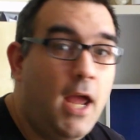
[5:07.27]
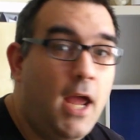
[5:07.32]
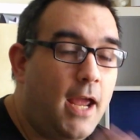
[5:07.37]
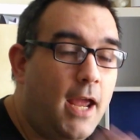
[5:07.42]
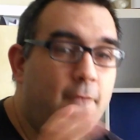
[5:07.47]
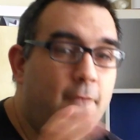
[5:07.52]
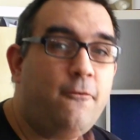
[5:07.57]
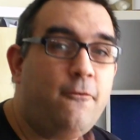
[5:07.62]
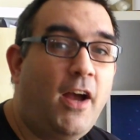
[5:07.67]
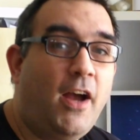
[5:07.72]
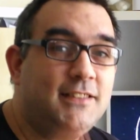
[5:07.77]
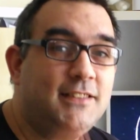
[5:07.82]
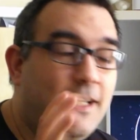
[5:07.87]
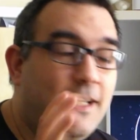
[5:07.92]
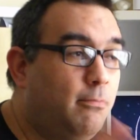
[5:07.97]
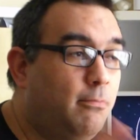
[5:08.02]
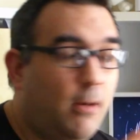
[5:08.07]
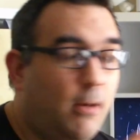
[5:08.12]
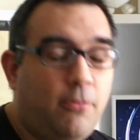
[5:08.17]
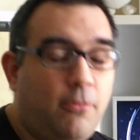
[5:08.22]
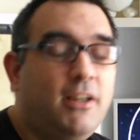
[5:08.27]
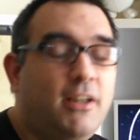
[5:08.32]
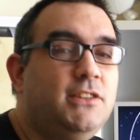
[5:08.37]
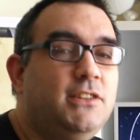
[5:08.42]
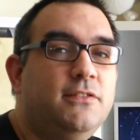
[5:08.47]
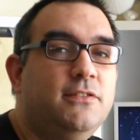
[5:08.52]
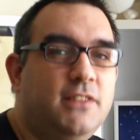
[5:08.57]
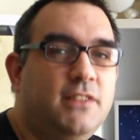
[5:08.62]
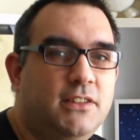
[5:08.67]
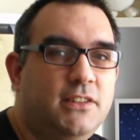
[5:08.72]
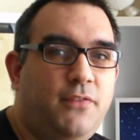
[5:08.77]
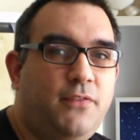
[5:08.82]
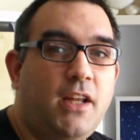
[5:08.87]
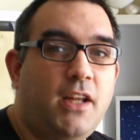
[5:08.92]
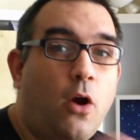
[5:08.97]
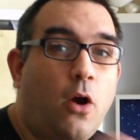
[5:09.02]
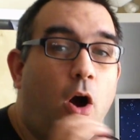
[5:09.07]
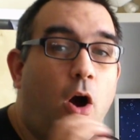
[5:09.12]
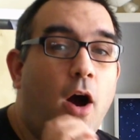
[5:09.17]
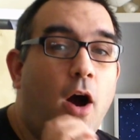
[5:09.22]
In fact, in preparation for this
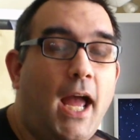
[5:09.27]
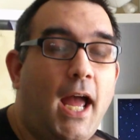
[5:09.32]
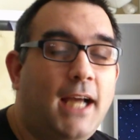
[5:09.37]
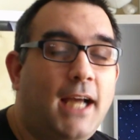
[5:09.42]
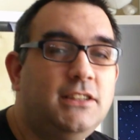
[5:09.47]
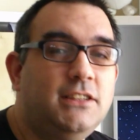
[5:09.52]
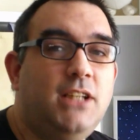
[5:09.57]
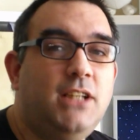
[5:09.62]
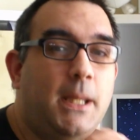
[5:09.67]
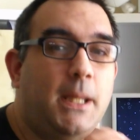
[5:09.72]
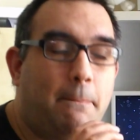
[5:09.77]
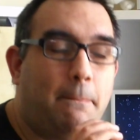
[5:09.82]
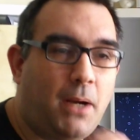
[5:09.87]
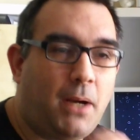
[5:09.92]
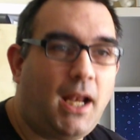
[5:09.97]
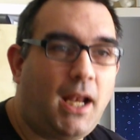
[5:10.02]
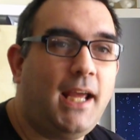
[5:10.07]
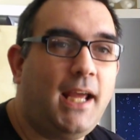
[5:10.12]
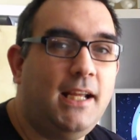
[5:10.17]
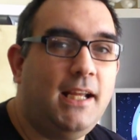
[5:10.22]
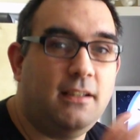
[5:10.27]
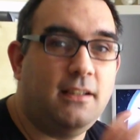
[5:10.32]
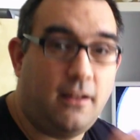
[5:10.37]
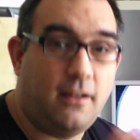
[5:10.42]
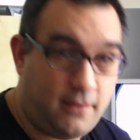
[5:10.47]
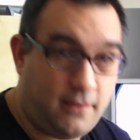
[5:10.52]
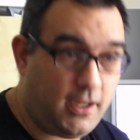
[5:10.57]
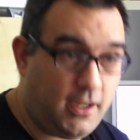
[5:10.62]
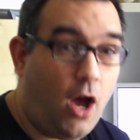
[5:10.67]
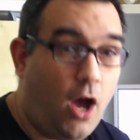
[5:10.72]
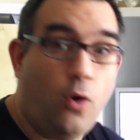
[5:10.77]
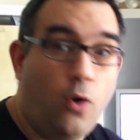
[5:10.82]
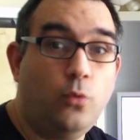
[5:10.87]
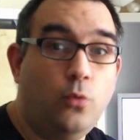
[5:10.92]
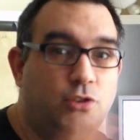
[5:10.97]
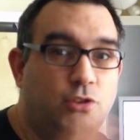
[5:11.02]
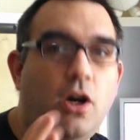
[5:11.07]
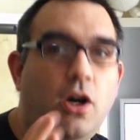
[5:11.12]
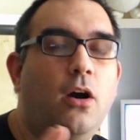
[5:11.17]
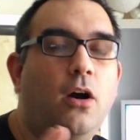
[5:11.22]
video, I actually played the whole
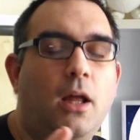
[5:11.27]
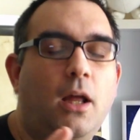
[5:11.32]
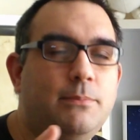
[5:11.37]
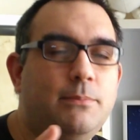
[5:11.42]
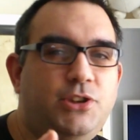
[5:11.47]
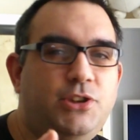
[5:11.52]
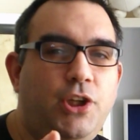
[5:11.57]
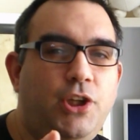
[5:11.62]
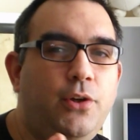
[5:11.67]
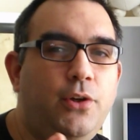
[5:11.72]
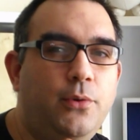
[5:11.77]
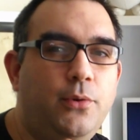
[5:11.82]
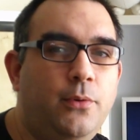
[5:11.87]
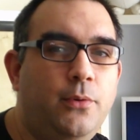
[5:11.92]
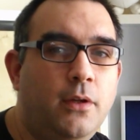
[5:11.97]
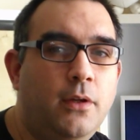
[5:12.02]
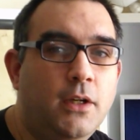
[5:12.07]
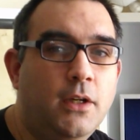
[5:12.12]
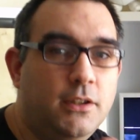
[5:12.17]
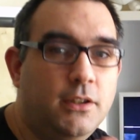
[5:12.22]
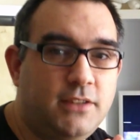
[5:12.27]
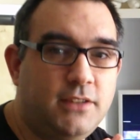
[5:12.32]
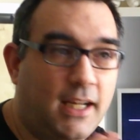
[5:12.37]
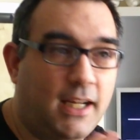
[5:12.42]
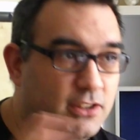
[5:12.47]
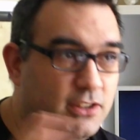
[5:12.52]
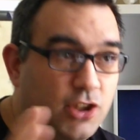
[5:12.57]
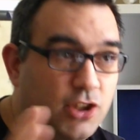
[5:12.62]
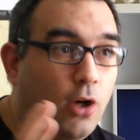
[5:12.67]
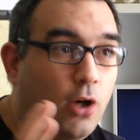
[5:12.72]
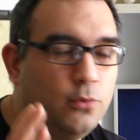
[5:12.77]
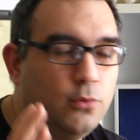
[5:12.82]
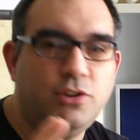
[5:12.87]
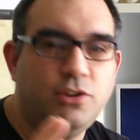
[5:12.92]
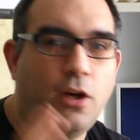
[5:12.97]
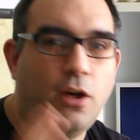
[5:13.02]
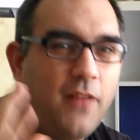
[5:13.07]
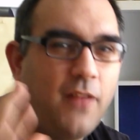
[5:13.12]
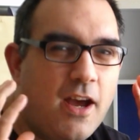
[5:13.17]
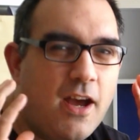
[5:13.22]
dial-up tune, that dial
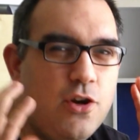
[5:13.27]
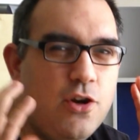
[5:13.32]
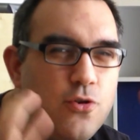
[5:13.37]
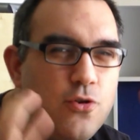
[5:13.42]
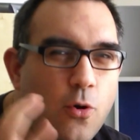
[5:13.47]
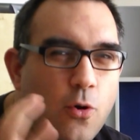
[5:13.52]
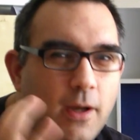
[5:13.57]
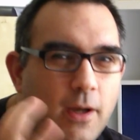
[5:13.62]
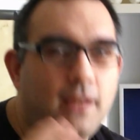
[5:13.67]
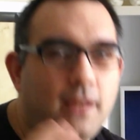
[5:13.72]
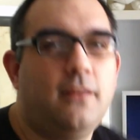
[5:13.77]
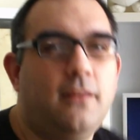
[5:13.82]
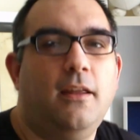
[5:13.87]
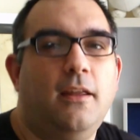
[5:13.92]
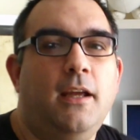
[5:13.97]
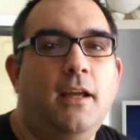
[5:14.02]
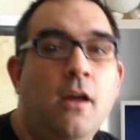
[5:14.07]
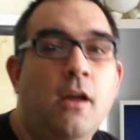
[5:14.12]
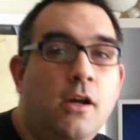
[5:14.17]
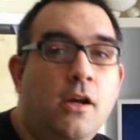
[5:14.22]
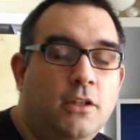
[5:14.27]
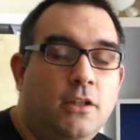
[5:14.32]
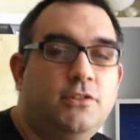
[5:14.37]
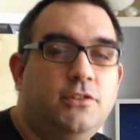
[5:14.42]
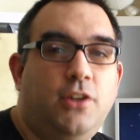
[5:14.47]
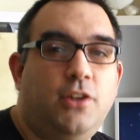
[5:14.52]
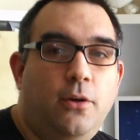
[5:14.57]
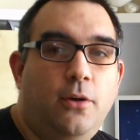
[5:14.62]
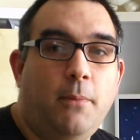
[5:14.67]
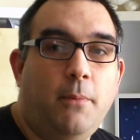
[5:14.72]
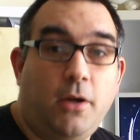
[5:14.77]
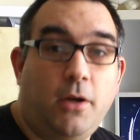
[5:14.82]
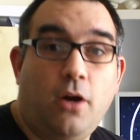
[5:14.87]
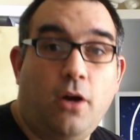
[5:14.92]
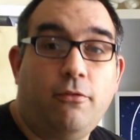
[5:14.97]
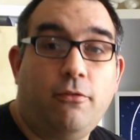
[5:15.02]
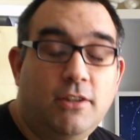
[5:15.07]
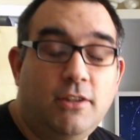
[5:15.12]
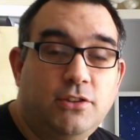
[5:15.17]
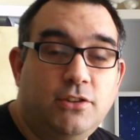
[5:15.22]
tone, that annoying thing, to my
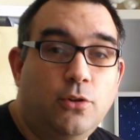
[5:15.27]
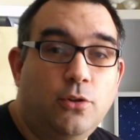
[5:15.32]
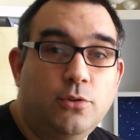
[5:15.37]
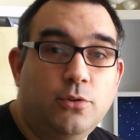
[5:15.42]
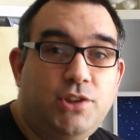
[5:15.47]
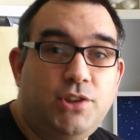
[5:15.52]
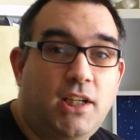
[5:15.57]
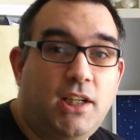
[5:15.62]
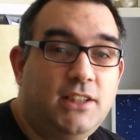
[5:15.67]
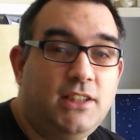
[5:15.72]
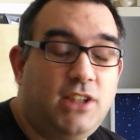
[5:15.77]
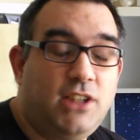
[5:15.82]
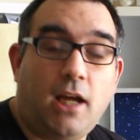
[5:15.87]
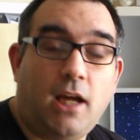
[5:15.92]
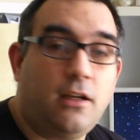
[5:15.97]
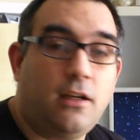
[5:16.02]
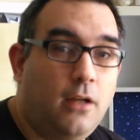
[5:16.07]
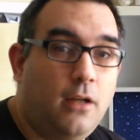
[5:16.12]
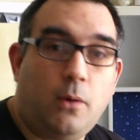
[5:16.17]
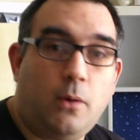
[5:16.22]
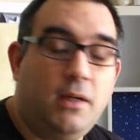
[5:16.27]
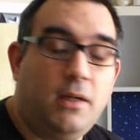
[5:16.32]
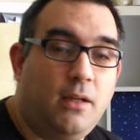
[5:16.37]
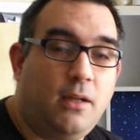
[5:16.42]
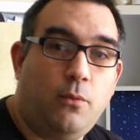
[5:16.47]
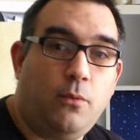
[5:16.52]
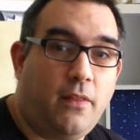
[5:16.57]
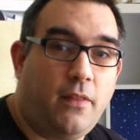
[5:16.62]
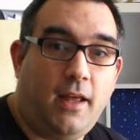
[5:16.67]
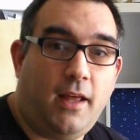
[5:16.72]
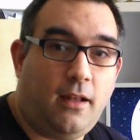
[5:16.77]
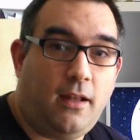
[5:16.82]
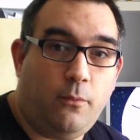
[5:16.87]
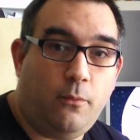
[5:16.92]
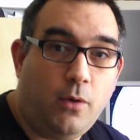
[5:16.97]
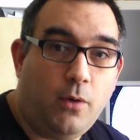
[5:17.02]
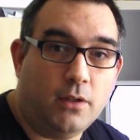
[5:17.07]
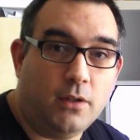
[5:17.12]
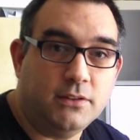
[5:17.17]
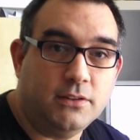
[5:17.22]
girlfriend's daughter, and she had no idea what the hell it
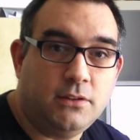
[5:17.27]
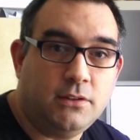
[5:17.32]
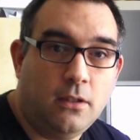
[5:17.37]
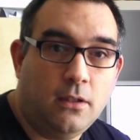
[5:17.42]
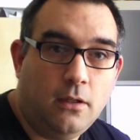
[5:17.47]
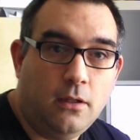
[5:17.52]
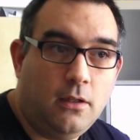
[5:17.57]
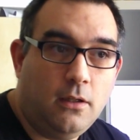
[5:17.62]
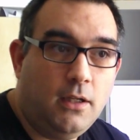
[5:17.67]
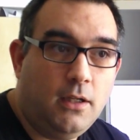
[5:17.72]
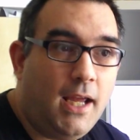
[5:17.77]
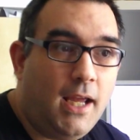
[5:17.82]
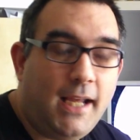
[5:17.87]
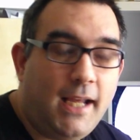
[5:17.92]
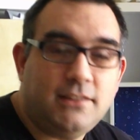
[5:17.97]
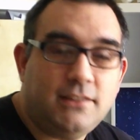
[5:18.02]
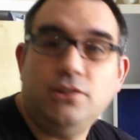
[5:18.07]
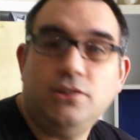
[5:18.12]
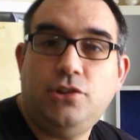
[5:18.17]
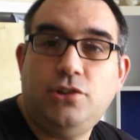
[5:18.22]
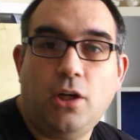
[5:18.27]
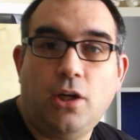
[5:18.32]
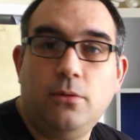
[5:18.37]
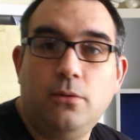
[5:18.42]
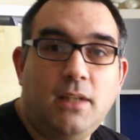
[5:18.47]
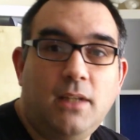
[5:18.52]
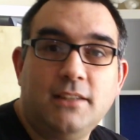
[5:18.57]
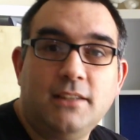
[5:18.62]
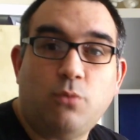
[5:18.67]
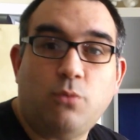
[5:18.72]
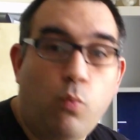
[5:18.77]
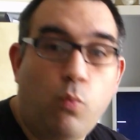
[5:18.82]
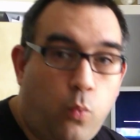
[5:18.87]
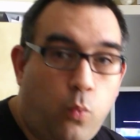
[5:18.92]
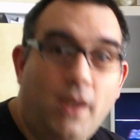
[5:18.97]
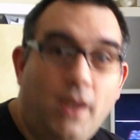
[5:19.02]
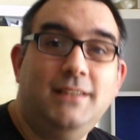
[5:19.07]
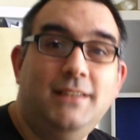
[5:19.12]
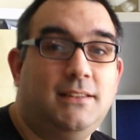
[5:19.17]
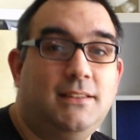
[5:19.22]
was. It's a joke that's
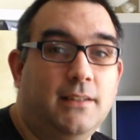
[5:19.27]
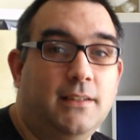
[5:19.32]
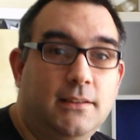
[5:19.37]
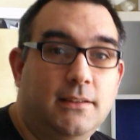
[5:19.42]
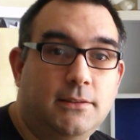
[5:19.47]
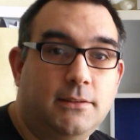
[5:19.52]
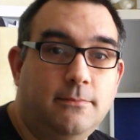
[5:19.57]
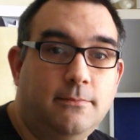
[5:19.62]
wasted.